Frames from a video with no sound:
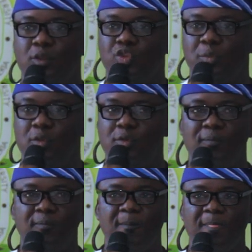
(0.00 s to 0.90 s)
Osogbo.
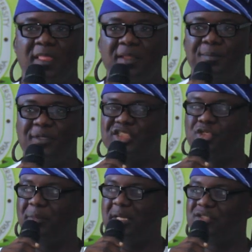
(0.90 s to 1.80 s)
Please
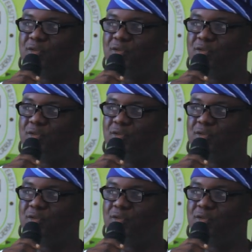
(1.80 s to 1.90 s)
join my hands